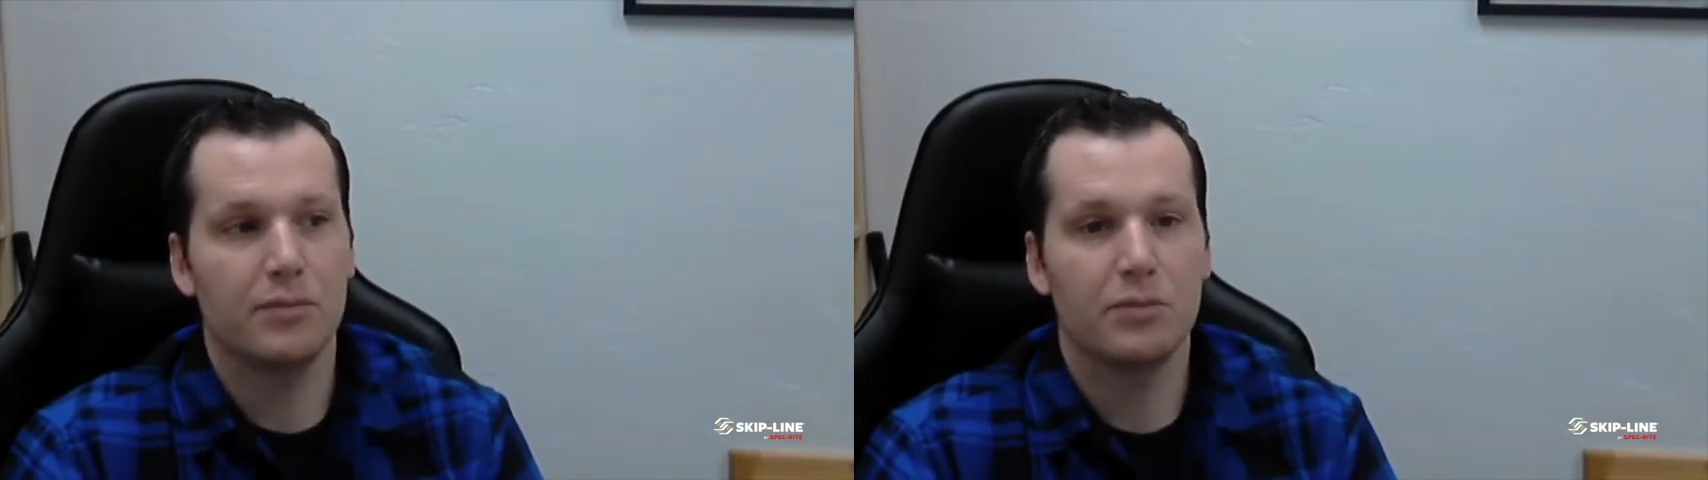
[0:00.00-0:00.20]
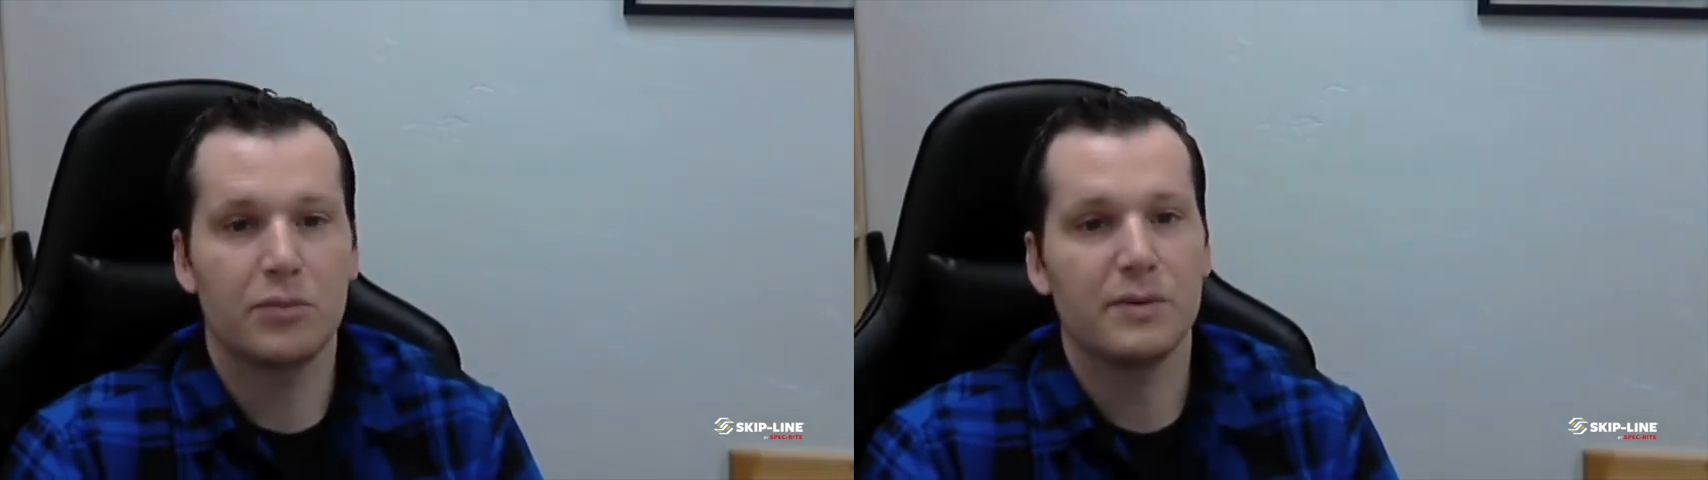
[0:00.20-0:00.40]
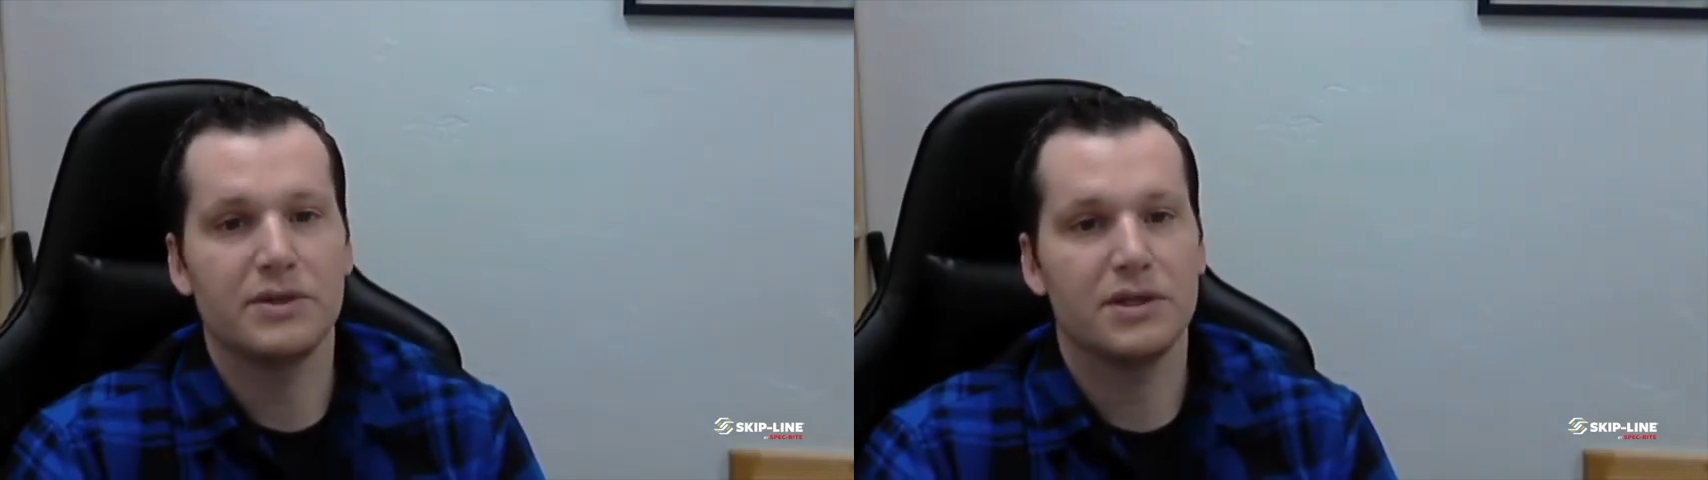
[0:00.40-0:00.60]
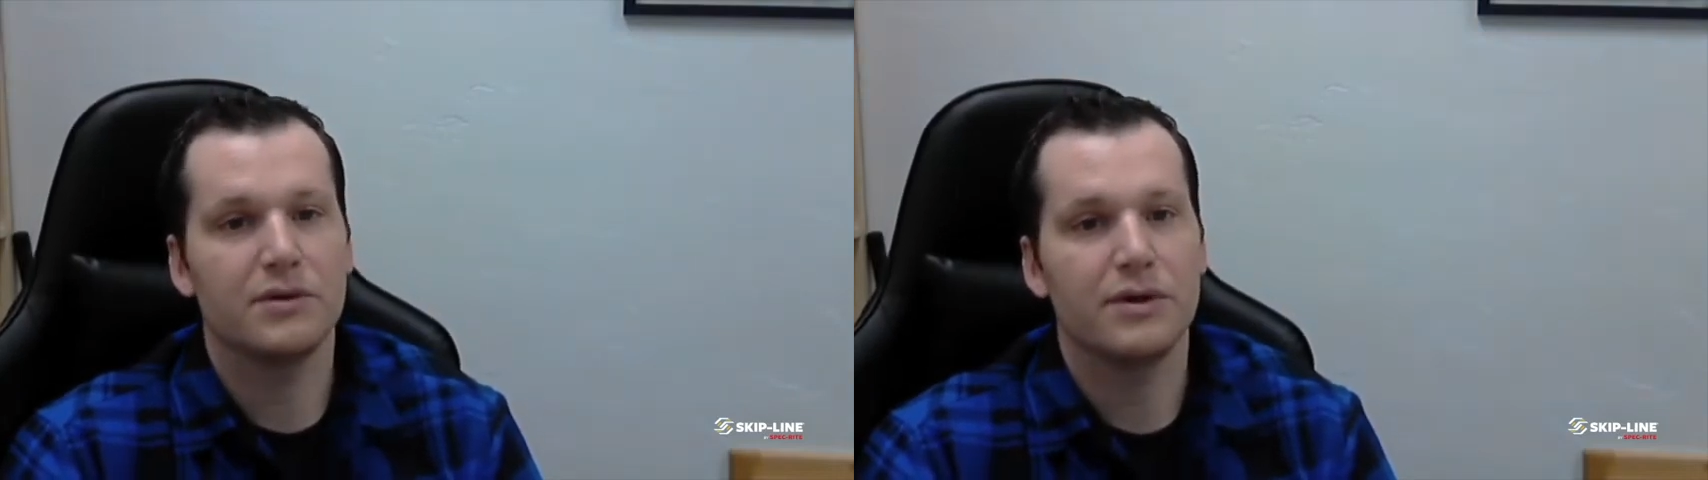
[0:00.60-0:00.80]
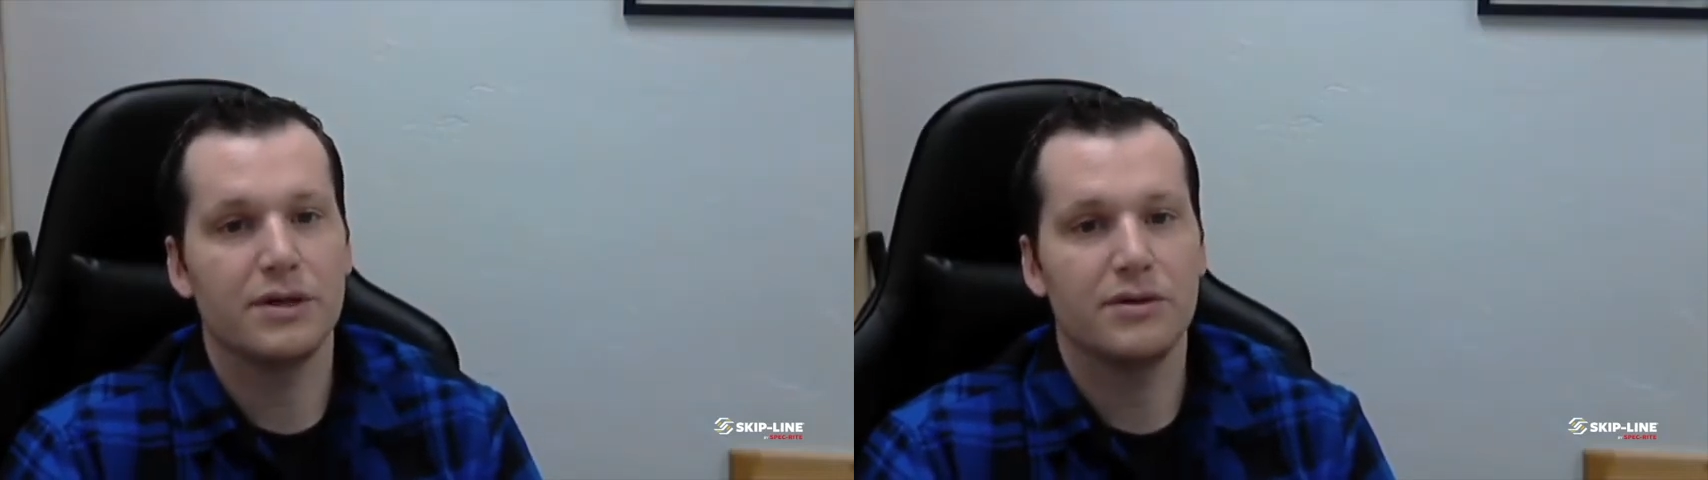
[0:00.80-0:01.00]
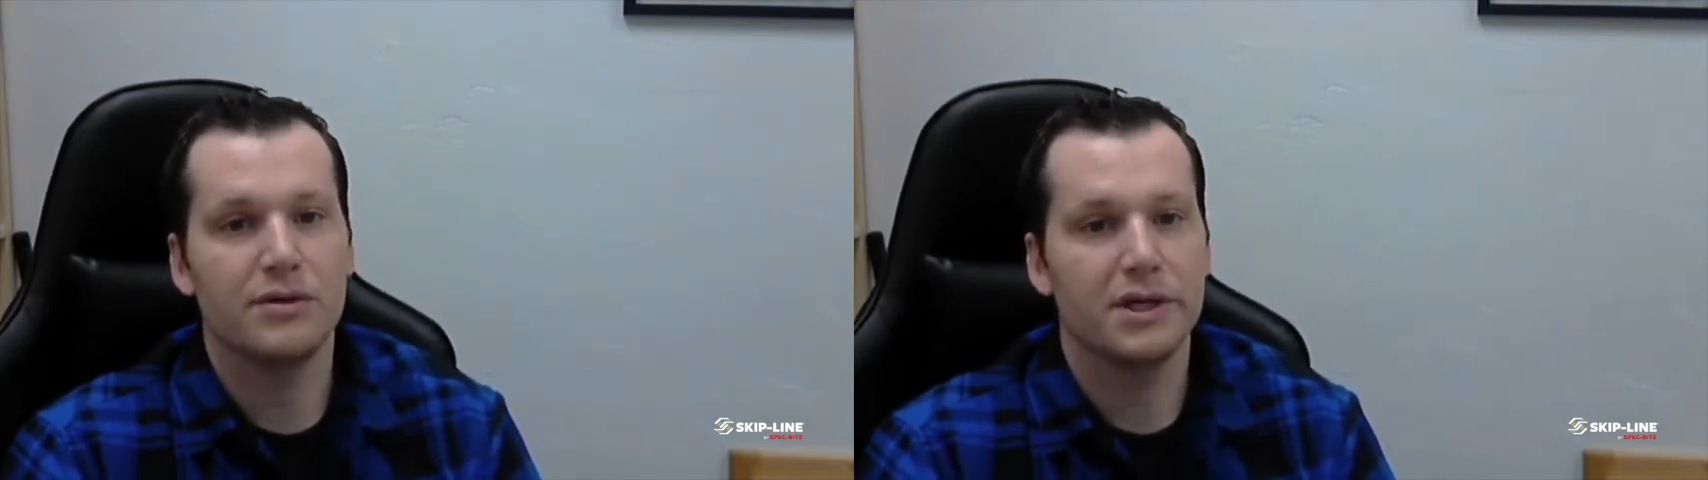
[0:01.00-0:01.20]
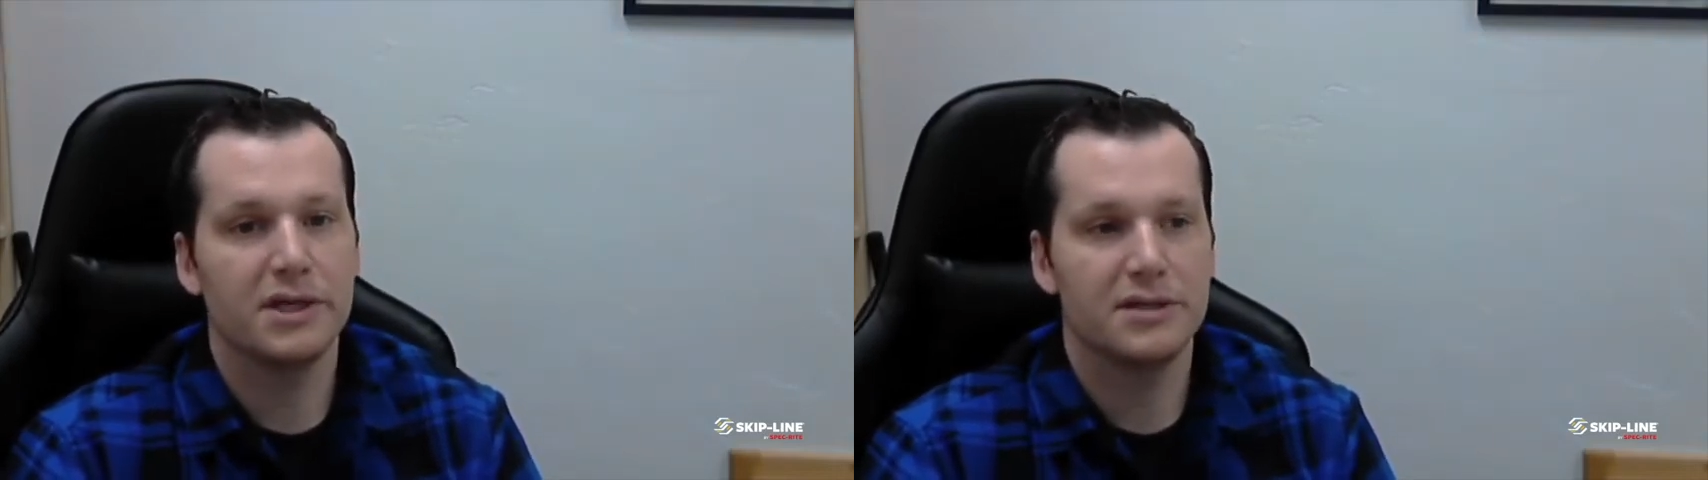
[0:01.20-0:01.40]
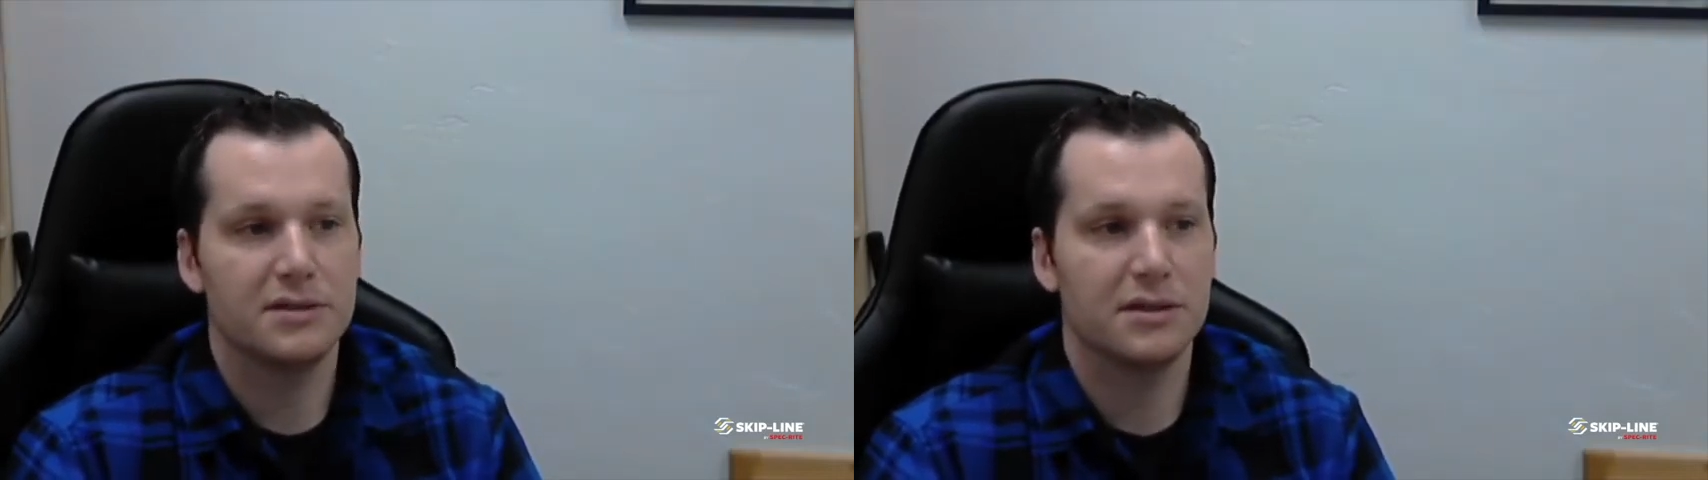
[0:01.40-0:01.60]
pretty much any way that you can get
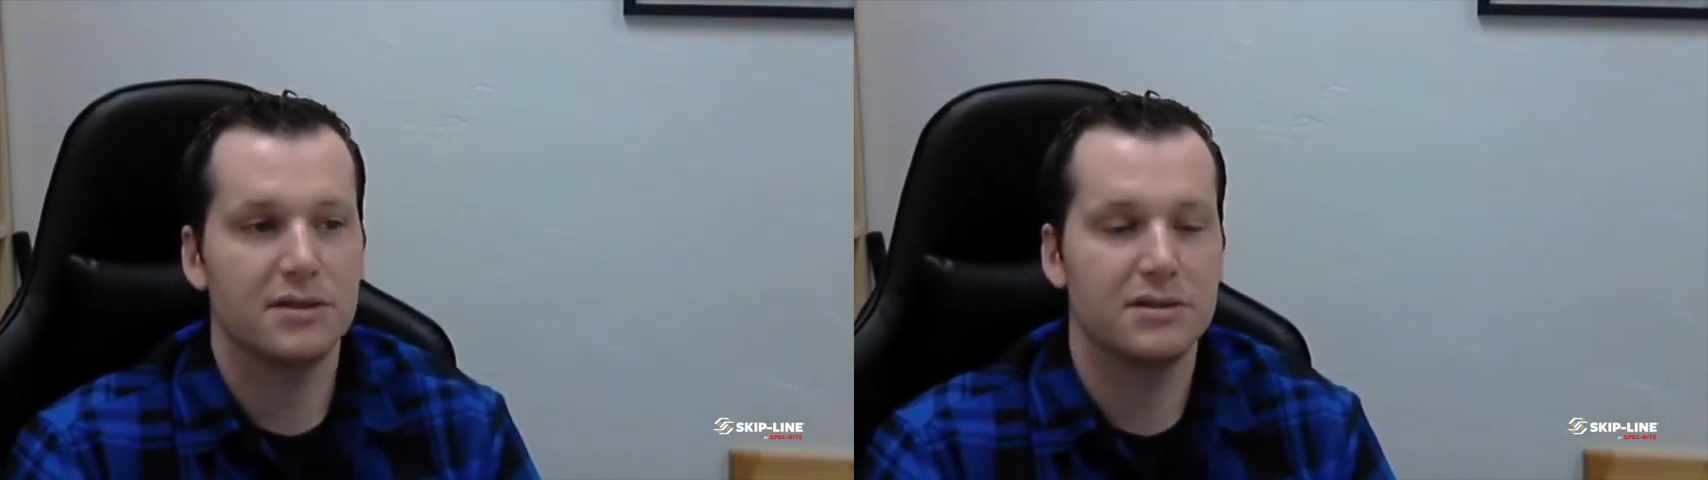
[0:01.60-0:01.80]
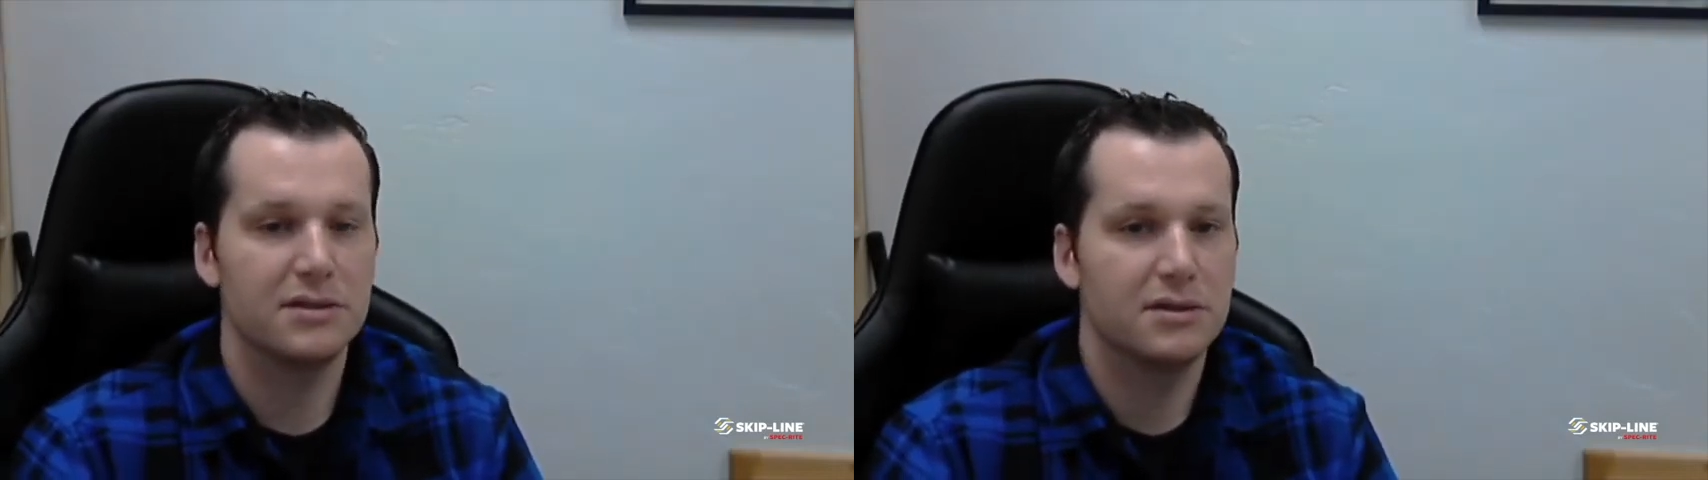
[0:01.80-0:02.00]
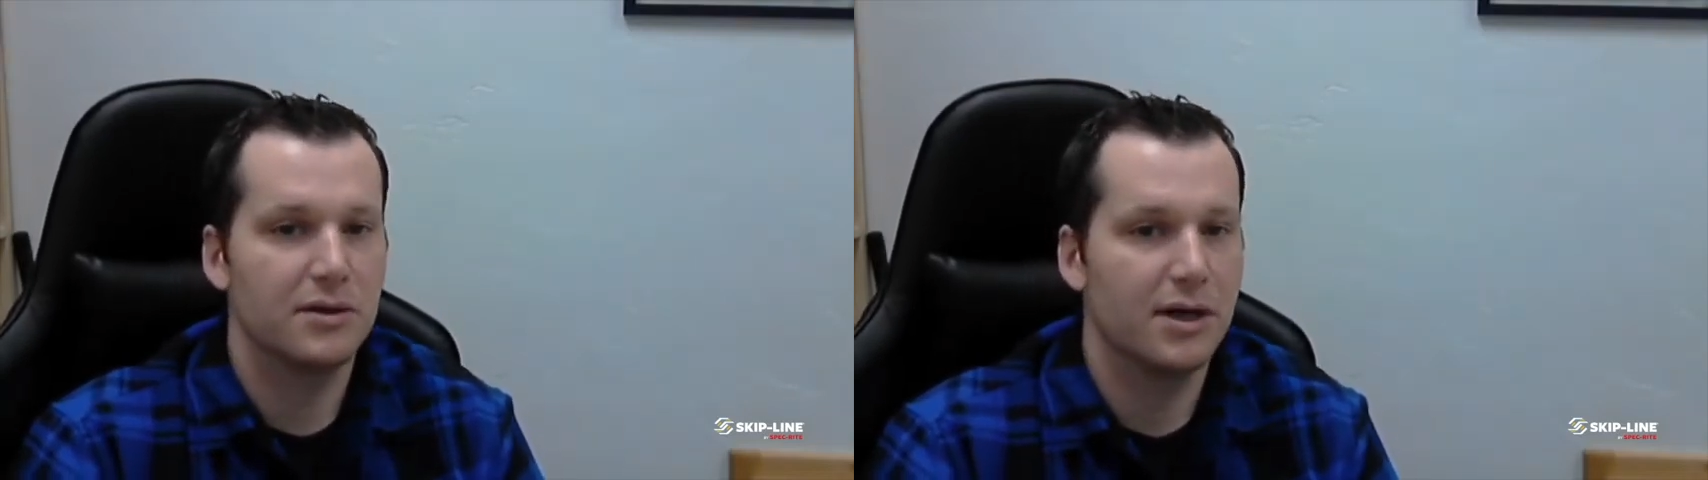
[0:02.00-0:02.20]
us the consistent